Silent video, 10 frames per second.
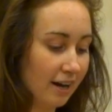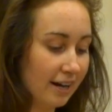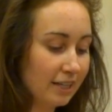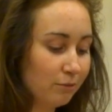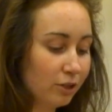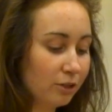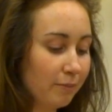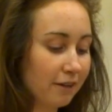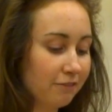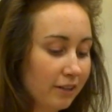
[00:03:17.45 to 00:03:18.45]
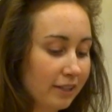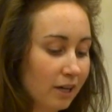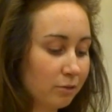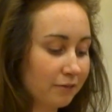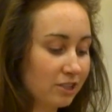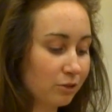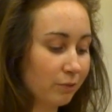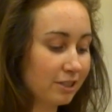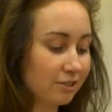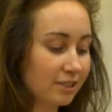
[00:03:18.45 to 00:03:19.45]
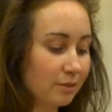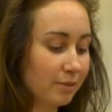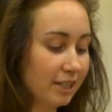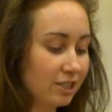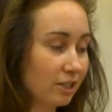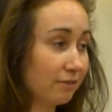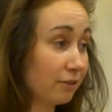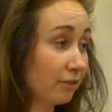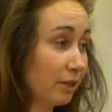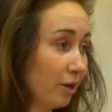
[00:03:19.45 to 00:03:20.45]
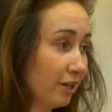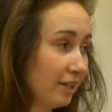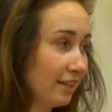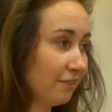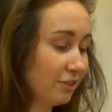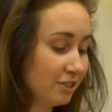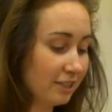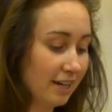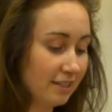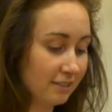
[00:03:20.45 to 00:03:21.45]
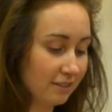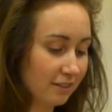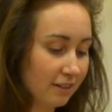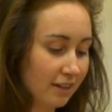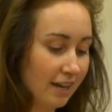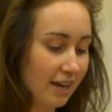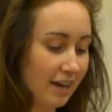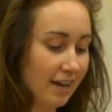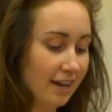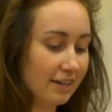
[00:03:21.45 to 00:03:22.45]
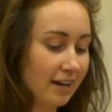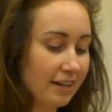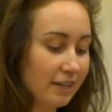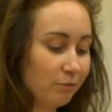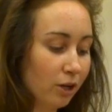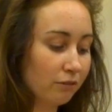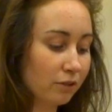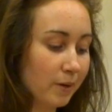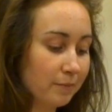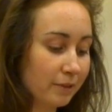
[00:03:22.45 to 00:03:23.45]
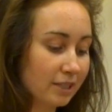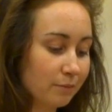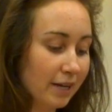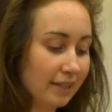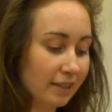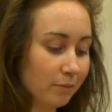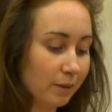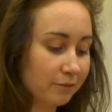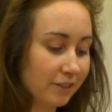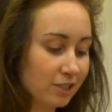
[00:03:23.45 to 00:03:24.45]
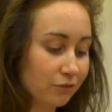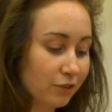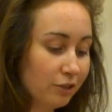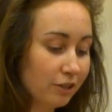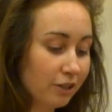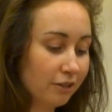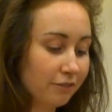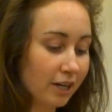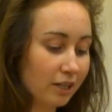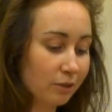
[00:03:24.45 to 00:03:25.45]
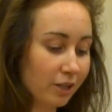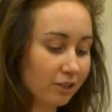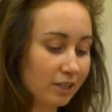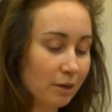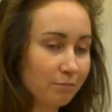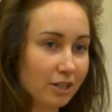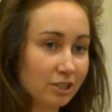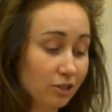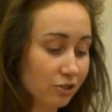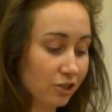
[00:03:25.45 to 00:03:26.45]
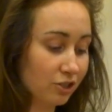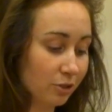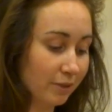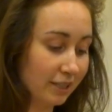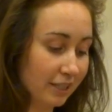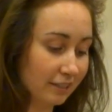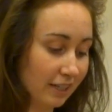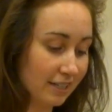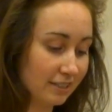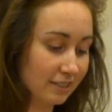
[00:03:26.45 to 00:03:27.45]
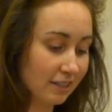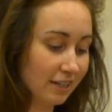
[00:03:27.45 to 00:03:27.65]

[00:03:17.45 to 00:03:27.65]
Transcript: I think we'll look back fondly on Professor Wenzel's simulation of the free market that first class, and I think we'll all remember the debate led by Professor Ruger regarding whether or not prostitution should be legalized.